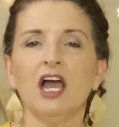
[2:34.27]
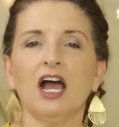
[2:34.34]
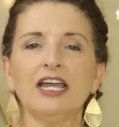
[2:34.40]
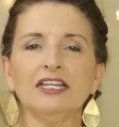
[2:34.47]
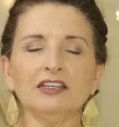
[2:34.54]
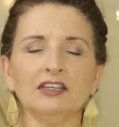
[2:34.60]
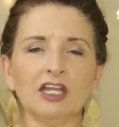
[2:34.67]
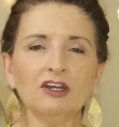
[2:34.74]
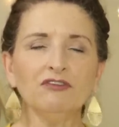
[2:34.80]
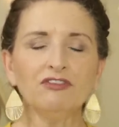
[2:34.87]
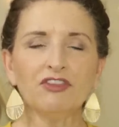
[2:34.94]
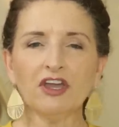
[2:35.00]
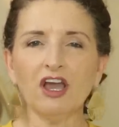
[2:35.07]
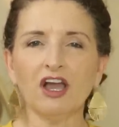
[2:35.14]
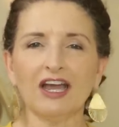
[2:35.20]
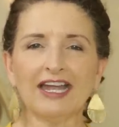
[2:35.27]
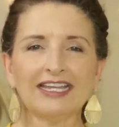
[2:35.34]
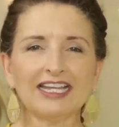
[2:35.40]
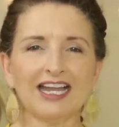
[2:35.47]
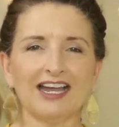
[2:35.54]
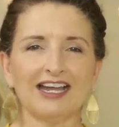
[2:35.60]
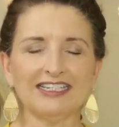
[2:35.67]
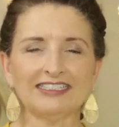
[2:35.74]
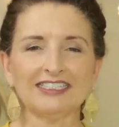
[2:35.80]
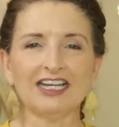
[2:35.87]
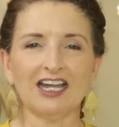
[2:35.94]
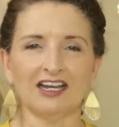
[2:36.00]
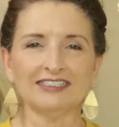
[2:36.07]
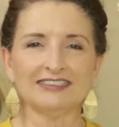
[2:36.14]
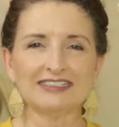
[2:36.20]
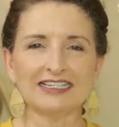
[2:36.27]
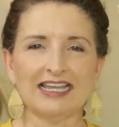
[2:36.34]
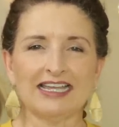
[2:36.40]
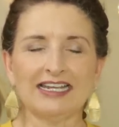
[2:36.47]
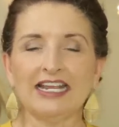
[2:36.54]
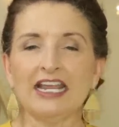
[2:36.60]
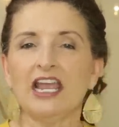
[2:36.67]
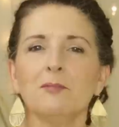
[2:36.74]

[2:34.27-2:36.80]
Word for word: I love the high cotton content.